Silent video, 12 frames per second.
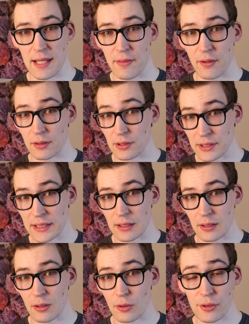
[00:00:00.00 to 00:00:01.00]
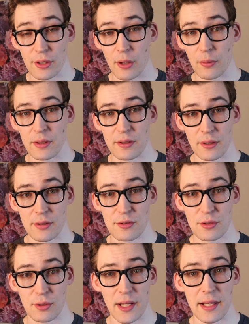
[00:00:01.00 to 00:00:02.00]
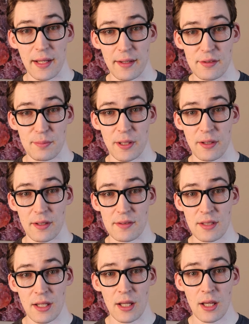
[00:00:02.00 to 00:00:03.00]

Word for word: either little or no endurance training experience